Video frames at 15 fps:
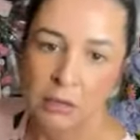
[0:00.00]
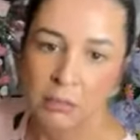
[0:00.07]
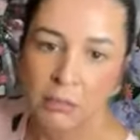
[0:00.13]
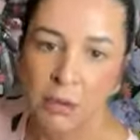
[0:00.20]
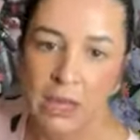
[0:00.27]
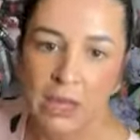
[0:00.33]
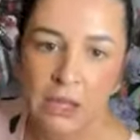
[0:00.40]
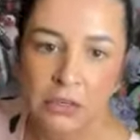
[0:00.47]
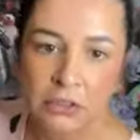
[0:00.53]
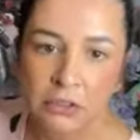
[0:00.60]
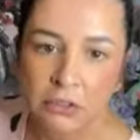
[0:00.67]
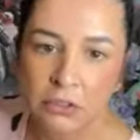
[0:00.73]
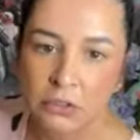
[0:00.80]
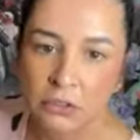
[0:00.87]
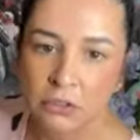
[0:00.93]
But
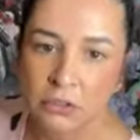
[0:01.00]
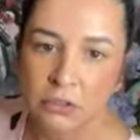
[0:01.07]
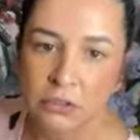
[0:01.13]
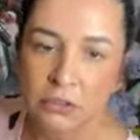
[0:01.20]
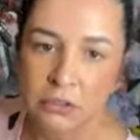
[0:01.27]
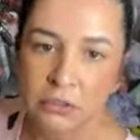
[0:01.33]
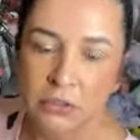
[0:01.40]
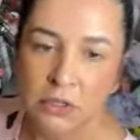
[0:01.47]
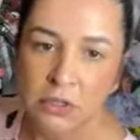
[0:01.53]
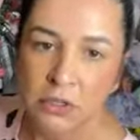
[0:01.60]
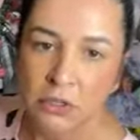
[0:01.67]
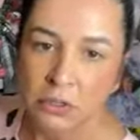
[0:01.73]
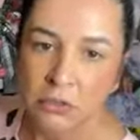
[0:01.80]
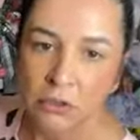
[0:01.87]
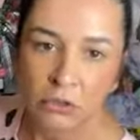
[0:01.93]
you just
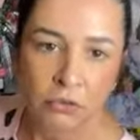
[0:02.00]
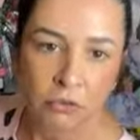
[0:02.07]
search